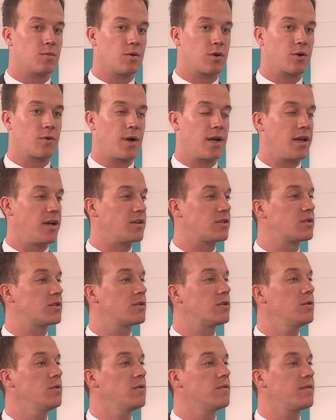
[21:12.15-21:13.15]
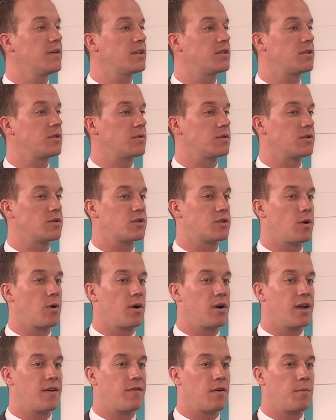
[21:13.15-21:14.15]
will create a slew of issues. And so
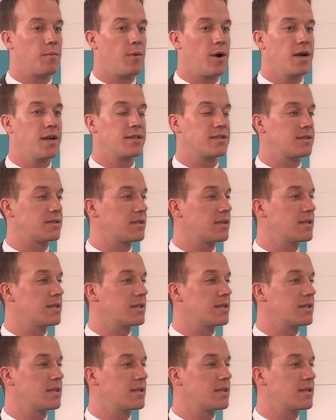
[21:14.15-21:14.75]
our, if our brain is